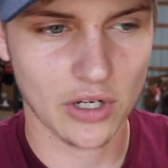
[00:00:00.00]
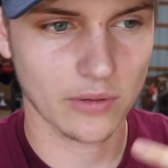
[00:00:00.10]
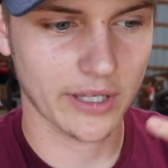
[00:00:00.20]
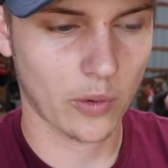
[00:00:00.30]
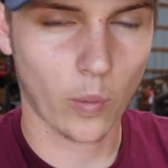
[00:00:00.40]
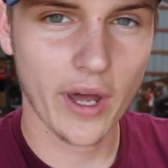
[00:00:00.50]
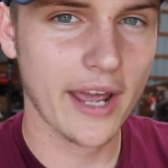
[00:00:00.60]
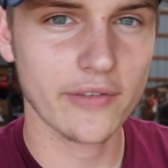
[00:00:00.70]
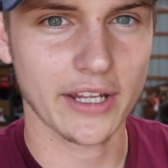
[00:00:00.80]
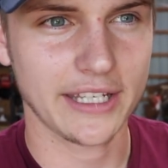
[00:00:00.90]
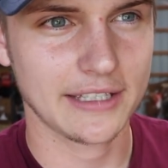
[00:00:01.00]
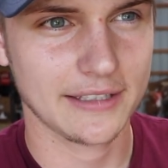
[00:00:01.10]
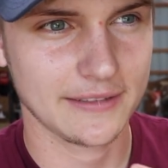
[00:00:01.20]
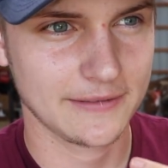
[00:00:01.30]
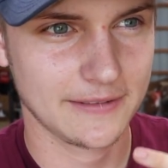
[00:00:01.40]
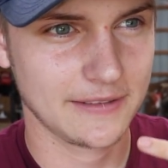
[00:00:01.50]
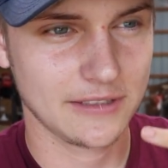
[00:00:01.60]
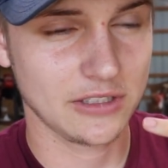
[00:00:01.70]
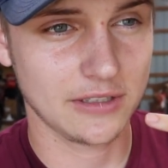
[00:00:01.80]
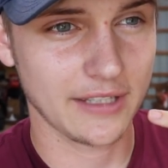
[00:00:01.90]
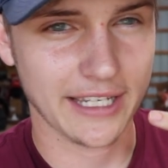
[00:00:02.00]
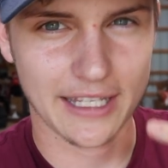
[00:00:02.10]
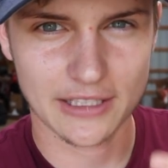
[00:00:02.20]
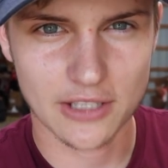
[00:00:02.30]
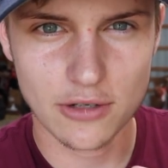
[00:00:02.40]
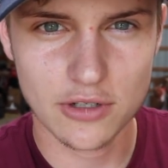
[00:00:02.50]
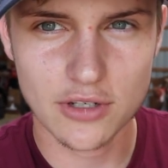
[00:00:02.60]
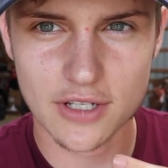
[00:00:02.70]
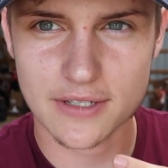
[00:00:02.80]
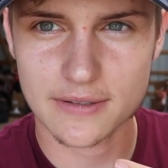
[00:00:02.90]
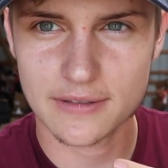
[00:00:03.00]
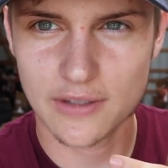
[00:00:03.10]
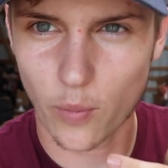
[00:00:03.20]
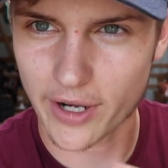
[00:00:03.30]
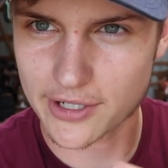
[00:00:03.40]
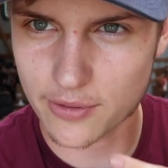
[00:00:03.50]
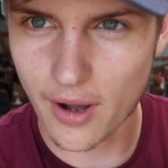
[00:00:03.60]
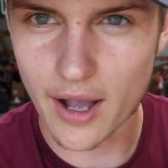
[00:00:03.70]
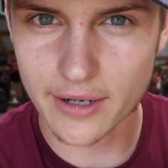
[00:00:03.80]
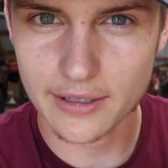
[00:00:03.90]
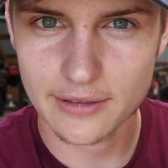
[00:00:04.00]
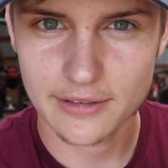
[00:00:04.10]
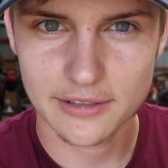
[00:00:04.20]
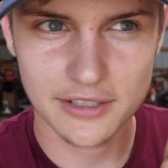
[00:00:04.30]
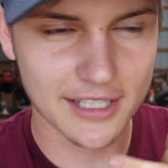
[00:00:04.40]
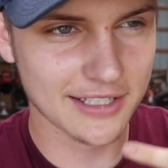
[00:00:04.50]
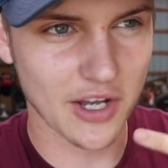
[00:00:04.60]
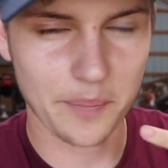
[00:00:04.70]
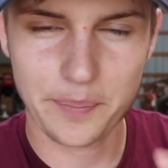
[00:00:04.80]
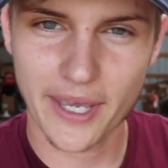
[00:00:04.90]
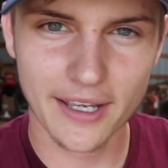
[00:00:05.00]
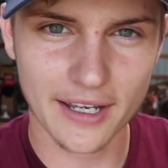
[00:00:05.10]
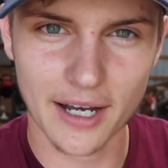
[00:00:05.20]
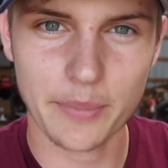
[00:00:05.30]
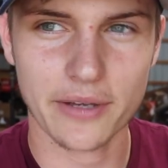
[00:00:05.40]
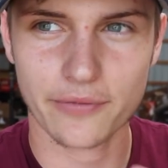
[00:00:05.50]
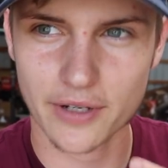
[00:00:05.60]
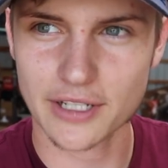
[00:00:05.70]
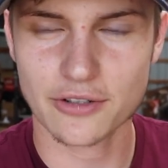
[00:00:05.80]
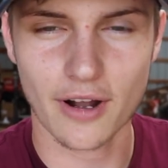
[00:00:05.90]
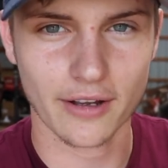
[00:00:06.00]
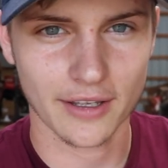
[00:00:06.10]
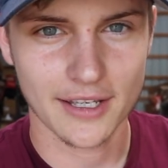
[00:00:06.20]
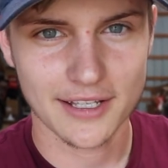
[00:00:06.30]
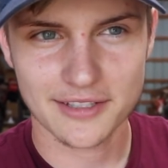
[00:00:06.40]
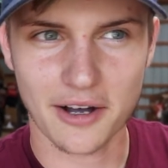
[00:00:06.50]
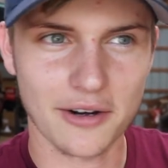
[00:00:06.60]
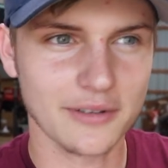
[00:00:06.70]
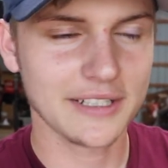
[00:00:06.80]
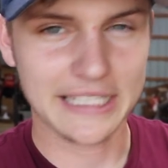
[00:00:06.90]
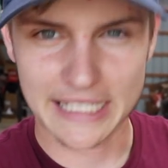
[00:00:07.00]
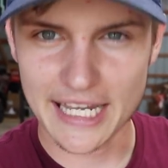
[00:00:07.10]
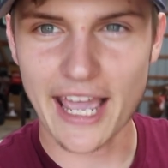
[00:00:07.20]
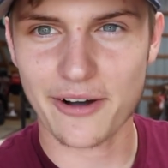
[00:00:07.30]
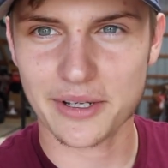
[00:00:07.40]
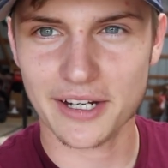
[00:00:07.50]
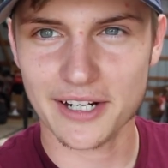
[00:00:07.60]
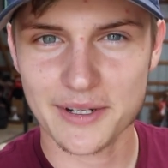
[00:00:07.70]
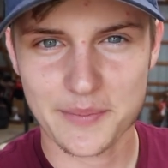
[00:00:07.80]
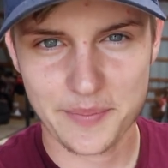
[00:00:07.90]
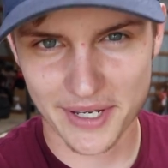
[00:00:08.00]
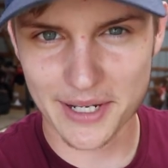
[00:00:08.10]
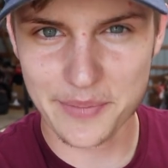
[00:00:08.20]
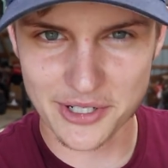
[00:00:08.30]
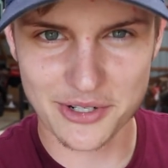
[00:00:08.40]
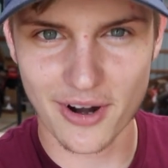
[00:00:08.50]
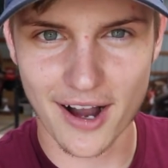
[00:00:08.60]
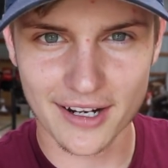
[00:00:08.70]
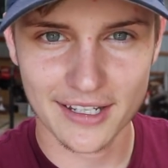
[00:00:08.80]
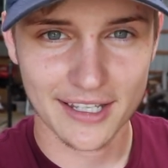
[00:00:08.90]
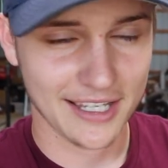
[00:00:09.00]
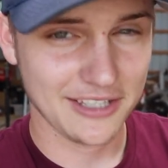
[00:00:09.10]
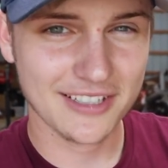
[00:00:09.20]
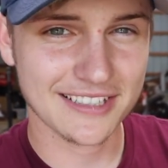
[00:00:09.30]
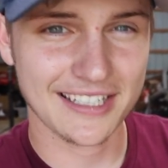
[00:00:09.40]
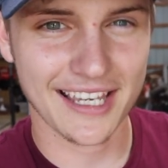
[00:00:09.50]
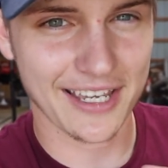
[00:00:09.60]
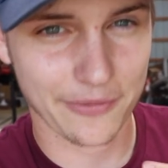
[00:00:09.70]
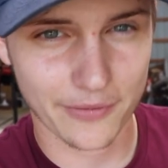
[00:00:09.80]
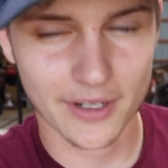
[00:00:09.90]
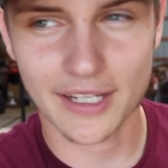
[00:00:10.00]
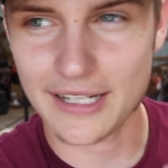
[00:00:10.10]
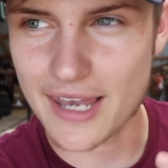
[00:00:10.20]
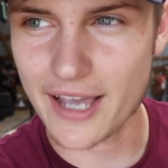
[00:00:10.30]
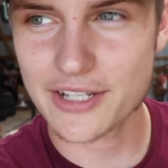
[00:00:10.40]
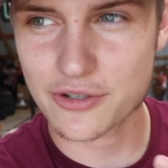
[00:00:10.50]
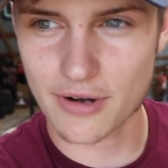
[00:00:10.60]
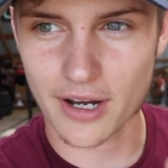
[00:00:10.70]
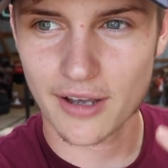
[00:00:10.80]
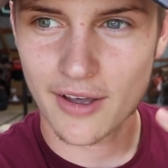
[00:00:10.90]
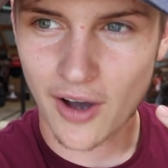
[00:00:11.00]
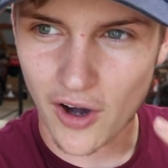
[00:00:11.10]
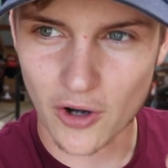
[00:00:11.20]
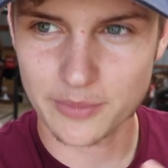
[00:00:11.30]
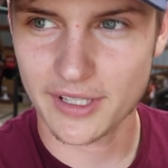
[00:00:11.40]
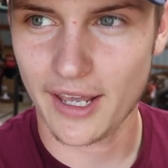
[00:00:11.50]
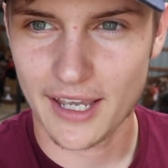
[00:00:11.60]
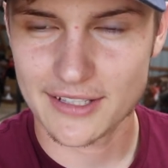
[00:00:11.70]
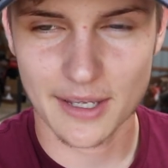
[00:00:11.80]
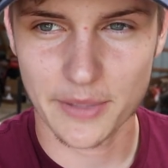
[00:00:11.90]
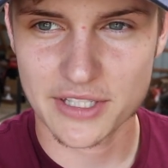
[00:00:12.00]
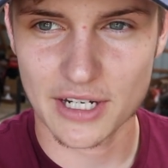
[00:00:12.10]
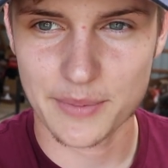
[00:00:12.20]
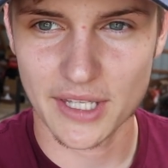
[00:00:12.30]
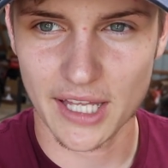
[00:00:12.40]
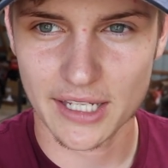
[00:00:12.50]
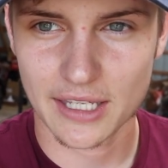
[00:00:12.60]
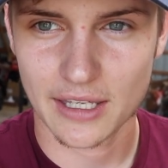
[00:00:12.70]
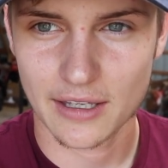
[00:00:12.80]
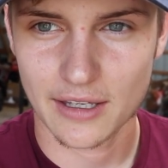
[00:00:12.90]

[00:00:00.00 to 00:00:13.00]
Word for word: know, like whatever, like, like, dude, you just, you want a truck. You get to come pick up a freaking truck. So get out here, pick up your truck, and you get to take a freaking nice truck home today. And somebody's gonna be like,